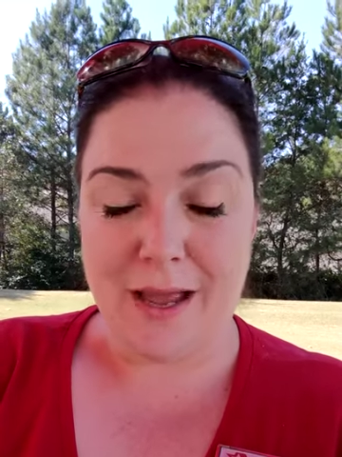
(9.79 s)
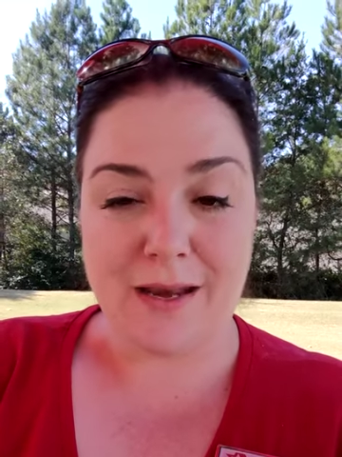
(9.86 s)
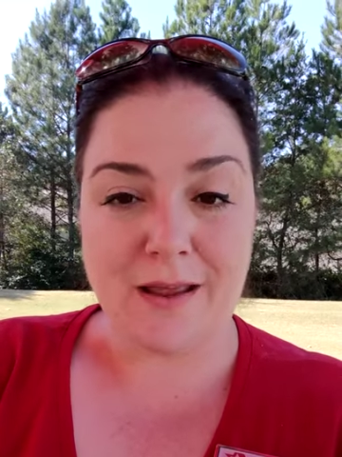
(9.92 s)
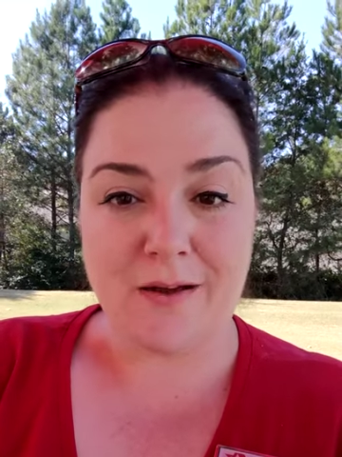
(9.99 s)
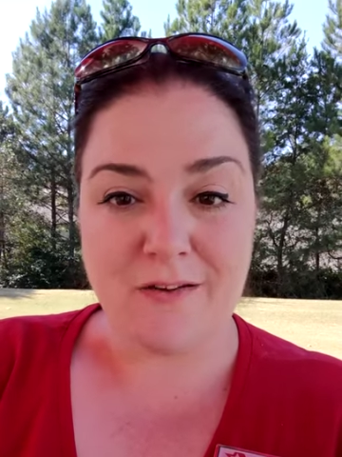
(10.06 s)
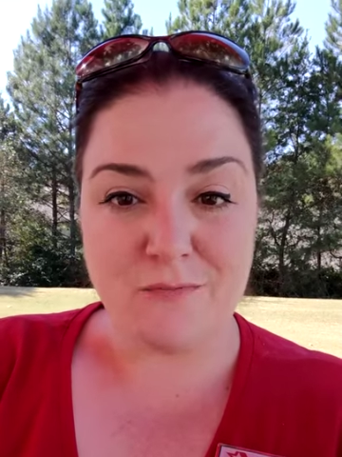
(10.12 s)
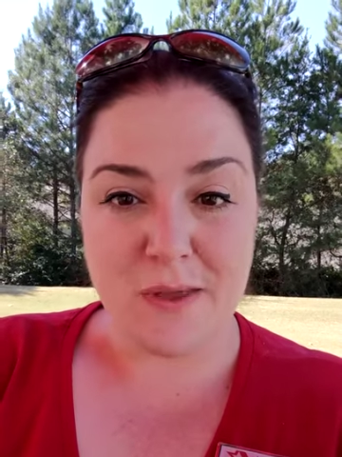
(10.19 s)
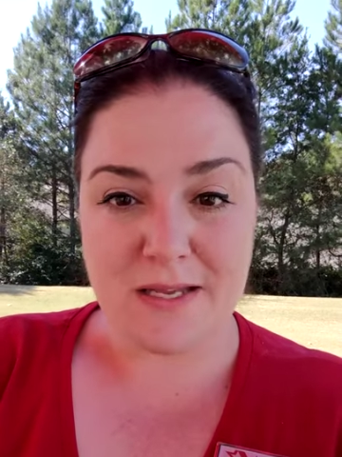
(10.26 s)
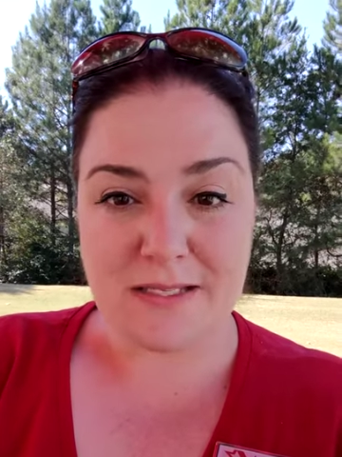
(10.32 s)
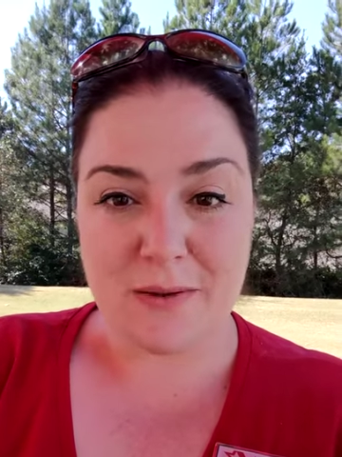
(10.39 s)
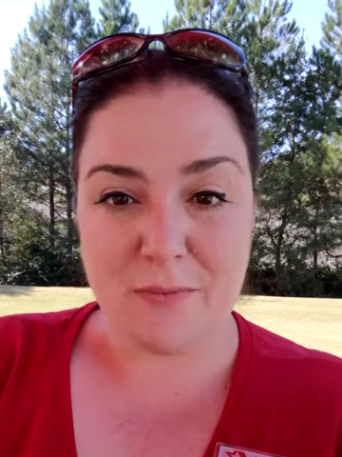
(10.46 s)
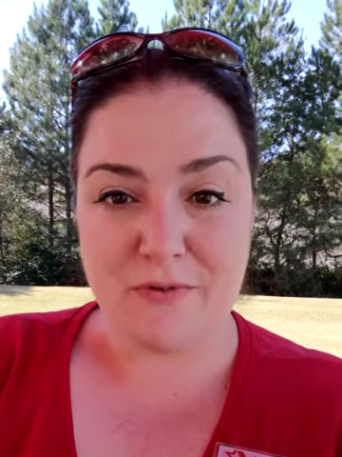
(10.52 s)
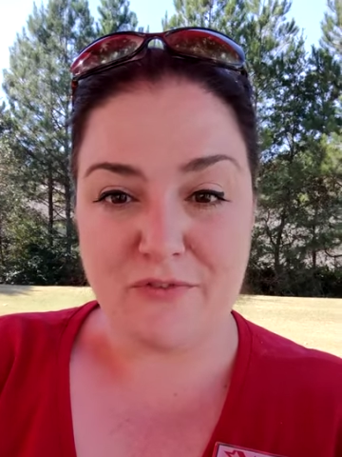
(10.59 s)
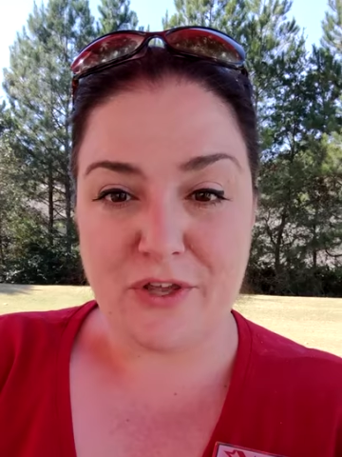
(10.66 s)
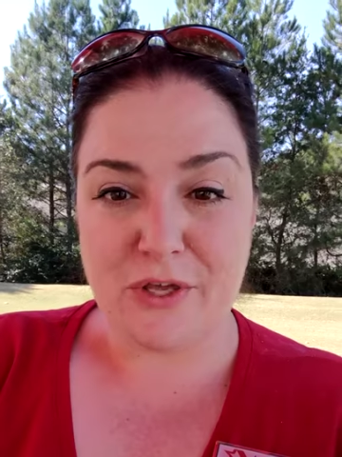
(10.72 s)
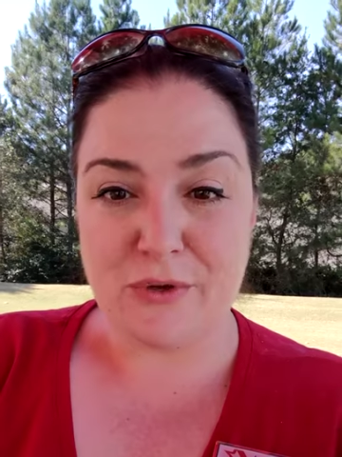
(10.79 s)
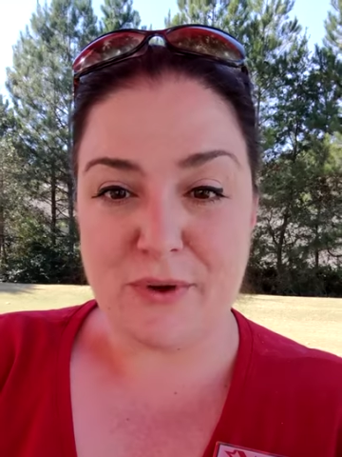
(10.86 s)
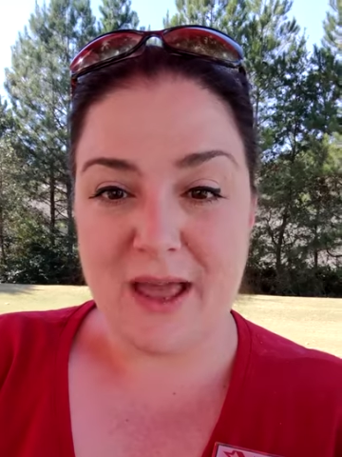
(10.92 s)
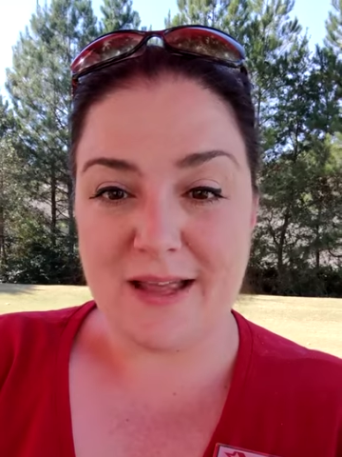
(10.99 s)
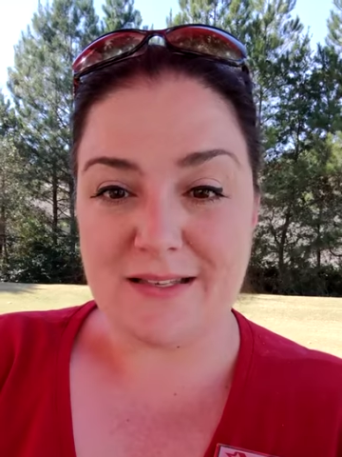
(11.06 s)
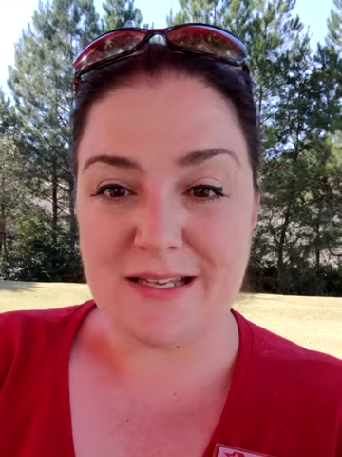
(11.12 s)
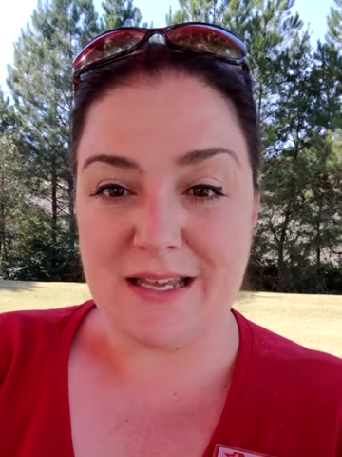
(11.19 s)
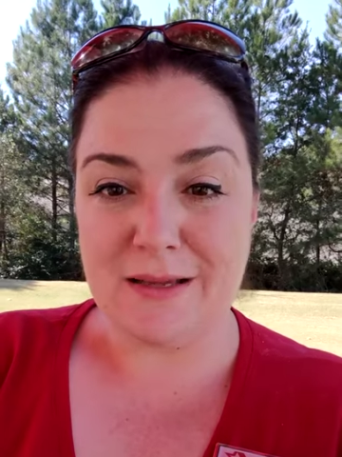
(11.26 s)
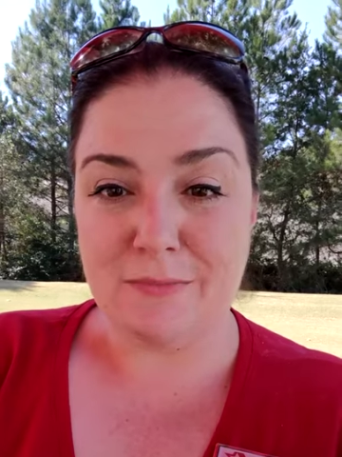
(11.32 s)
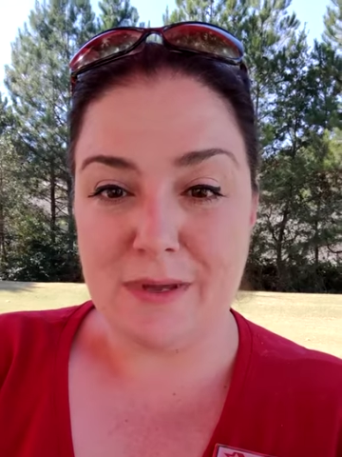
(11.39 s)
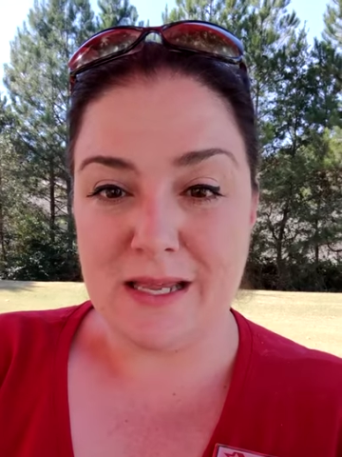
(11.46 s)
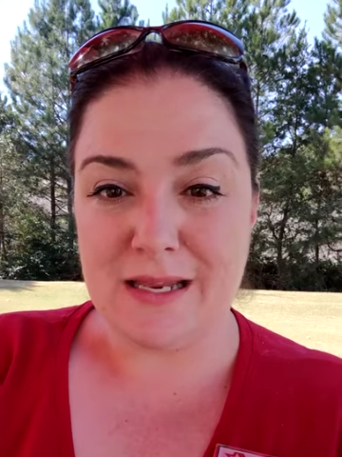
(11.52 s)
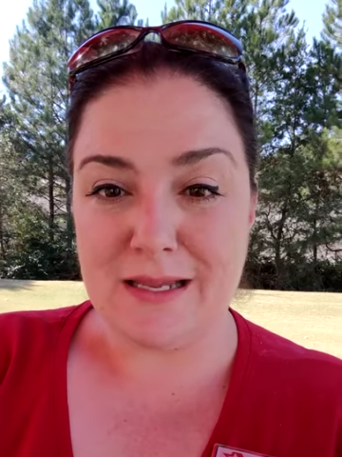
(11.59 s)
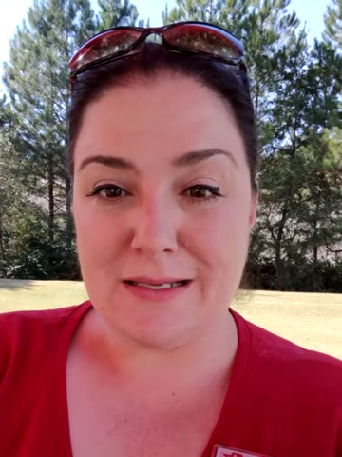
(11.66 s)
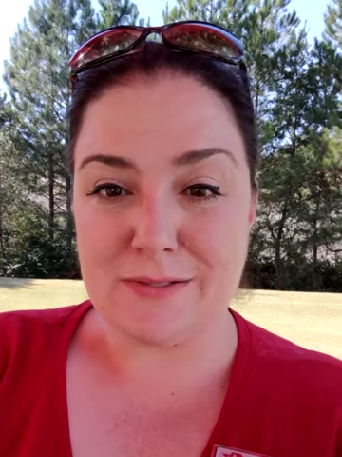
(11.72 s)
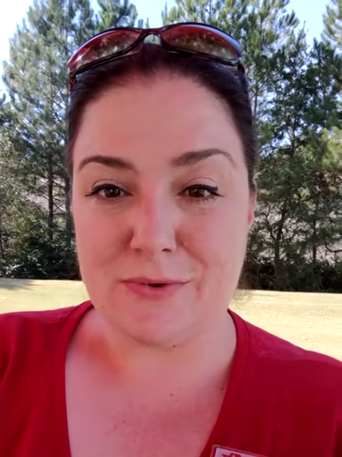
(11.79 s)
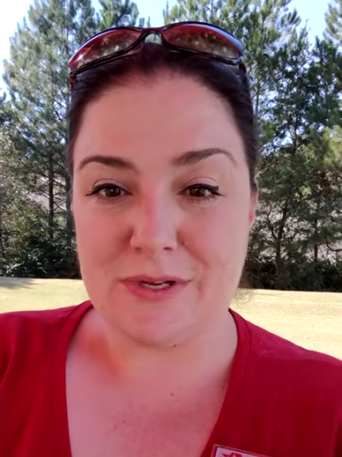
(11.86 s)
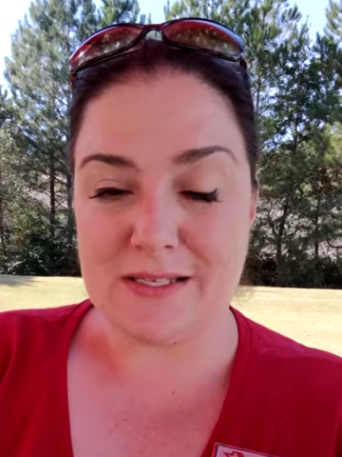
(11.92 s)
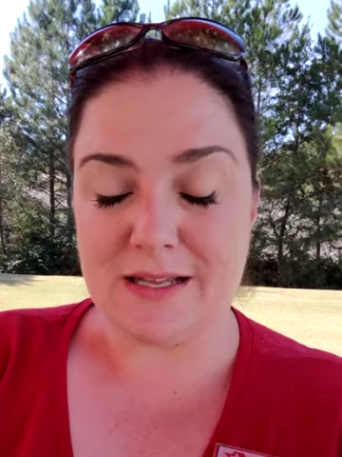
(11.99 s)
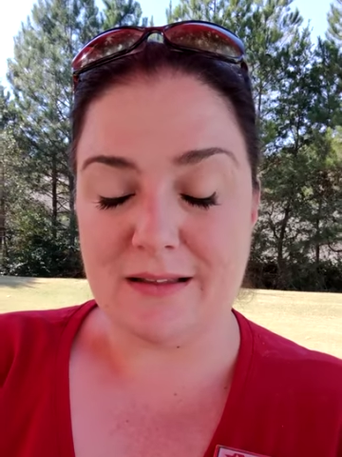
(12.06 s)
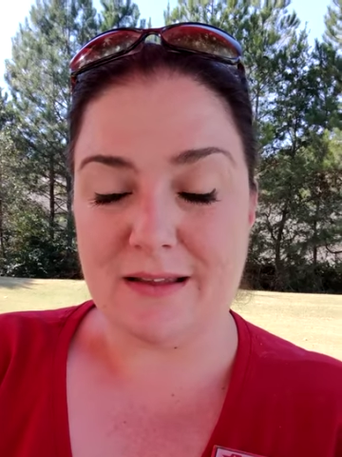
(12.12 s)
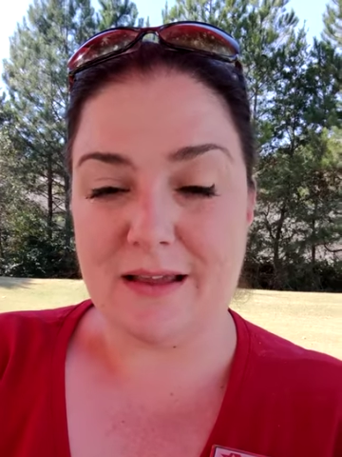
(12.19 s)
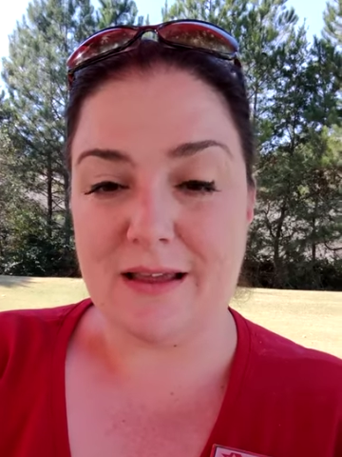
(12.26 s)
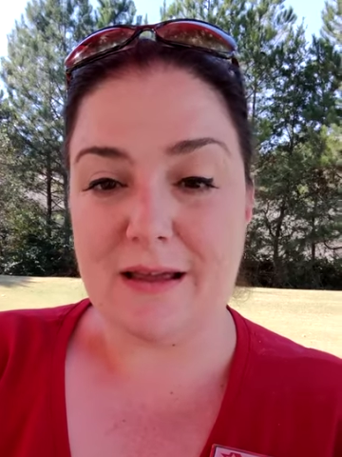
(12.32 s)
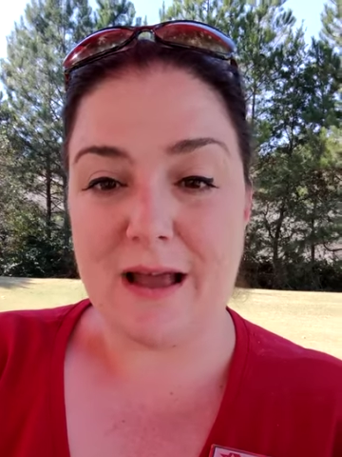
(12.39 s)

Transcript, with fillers: I know I've met some of you at team meetings recently,